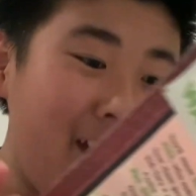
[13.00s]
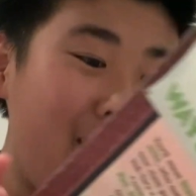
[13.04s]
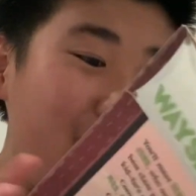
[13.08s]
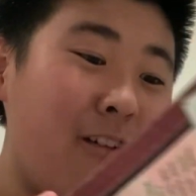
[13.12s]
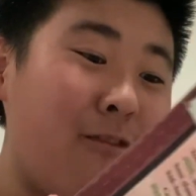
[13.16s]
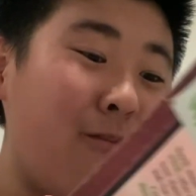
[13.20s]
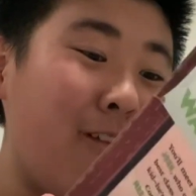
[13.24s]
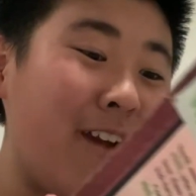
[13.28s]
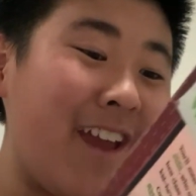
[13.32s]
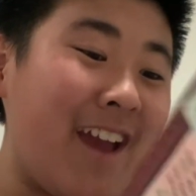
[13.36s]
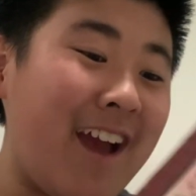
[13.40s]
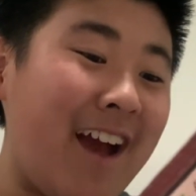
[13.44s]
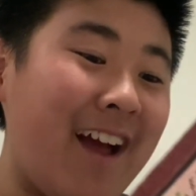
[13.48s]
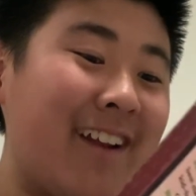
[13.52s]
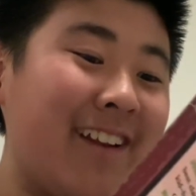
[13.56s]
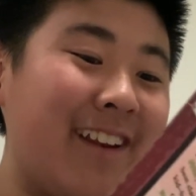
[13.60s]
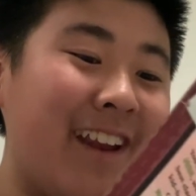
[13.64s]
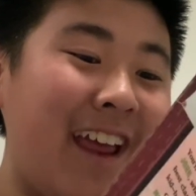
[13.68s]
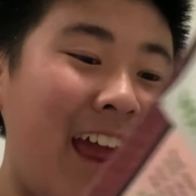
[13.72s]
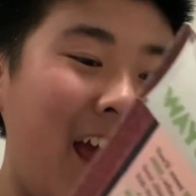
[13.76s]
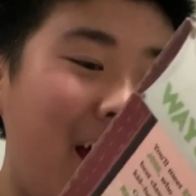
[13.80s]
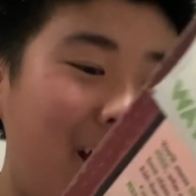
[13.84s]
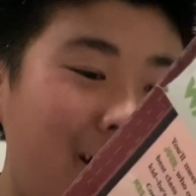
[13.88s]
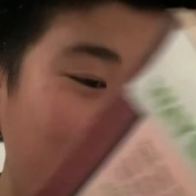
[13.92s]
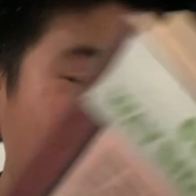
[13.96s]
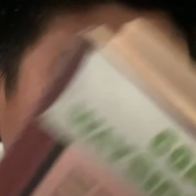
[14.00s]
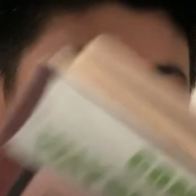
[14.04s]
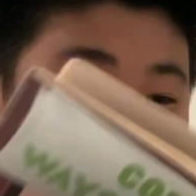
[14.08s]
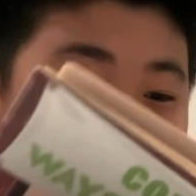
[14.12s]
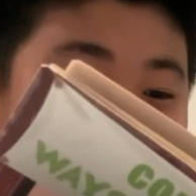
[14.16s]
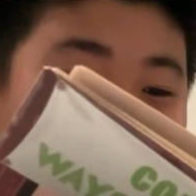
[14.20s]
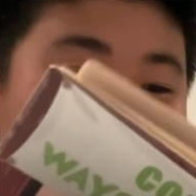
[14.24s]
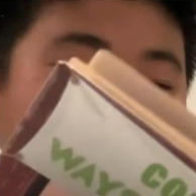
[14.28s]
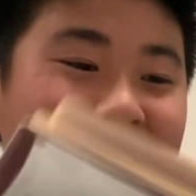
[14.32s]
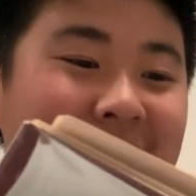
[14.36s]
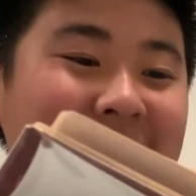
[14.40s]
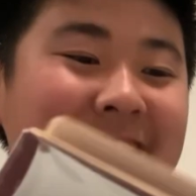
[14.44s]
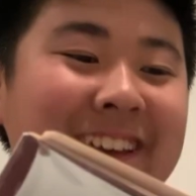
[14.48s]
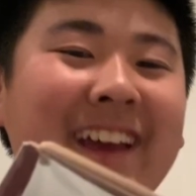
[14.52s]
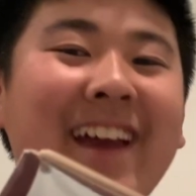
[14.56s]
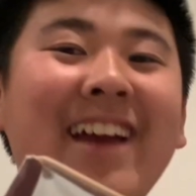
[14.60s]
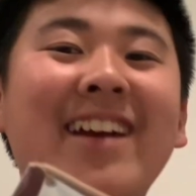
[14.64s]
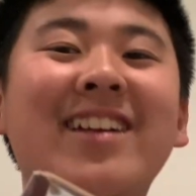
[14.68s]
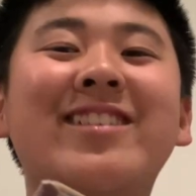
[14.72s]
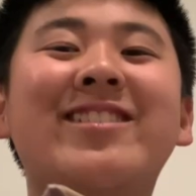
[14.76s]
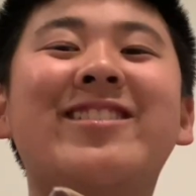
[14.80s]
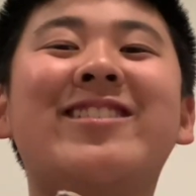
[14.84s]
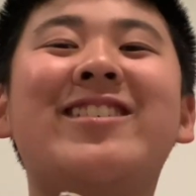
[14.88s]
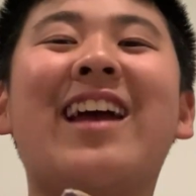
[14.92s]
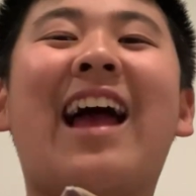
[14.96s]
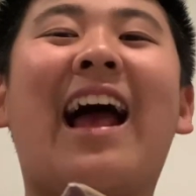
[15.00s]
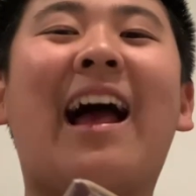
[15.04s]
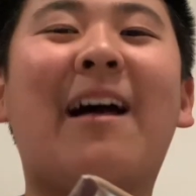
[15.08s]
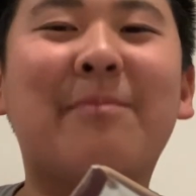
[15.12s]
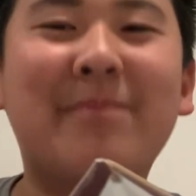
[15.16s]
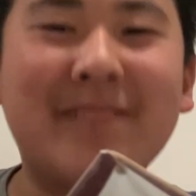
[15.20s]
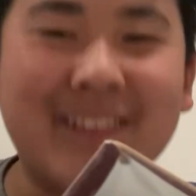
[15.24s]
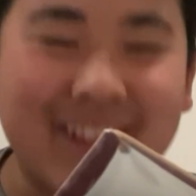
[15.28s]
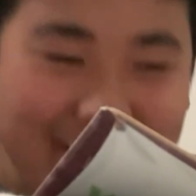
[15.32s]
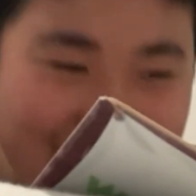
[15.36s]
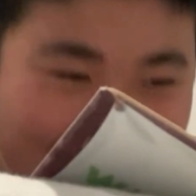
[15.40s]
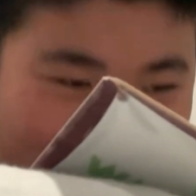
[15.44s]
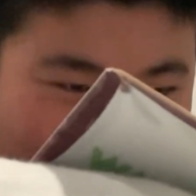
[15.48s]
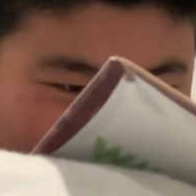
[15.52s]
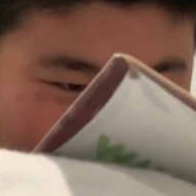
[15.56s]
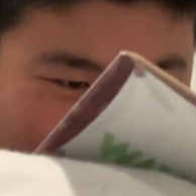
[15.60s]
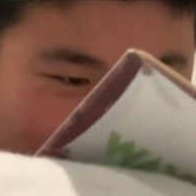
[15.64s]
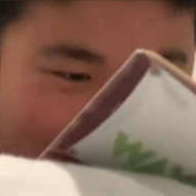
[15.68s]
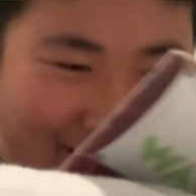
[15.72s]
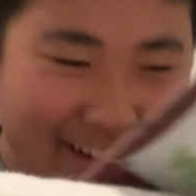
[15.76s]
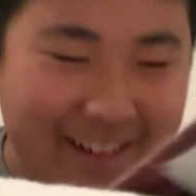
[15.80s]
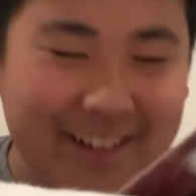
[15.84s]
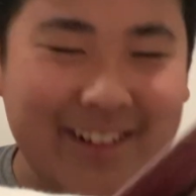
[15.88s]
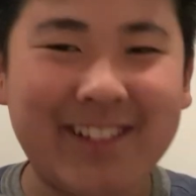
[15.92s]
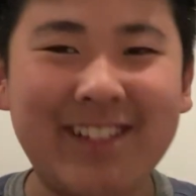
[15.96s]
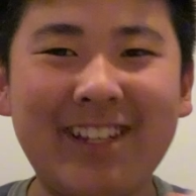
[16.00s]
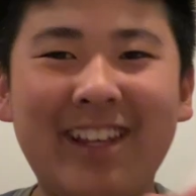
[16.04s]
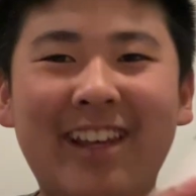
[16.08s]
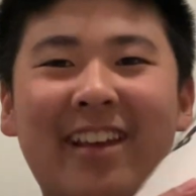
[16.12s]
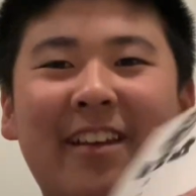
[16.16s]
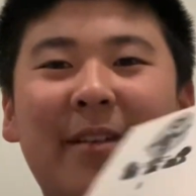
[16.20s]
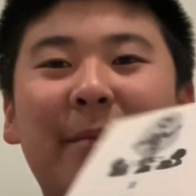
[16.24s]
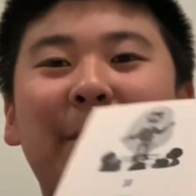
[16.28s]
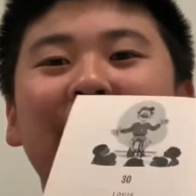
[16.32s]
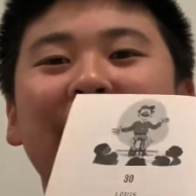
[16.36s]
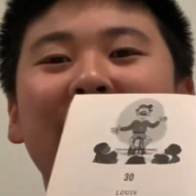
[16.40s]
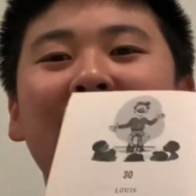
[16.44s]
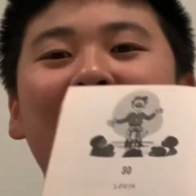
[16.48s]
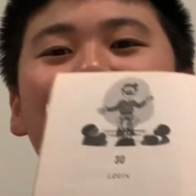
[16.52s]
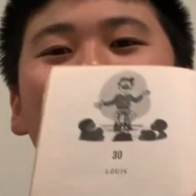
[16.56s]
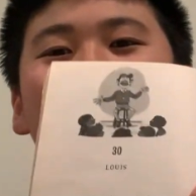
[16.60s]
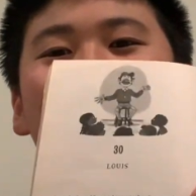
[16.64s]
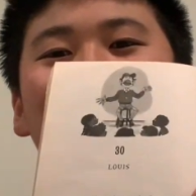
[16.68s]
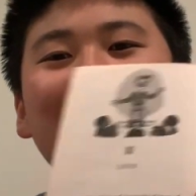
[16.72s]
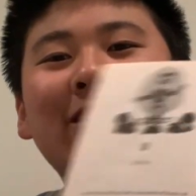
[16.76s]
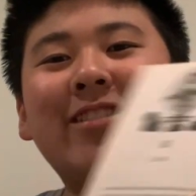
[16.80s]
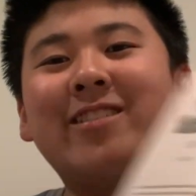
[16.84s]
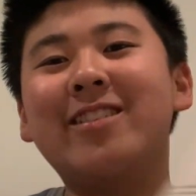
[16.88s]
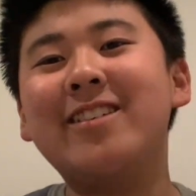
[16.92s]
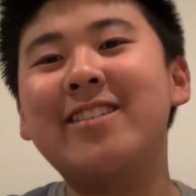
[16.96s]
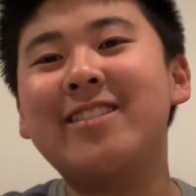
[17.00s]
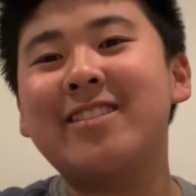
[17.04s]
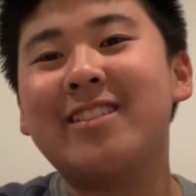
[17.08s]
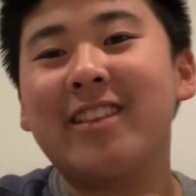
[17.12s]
we are now reading chapter 30, which is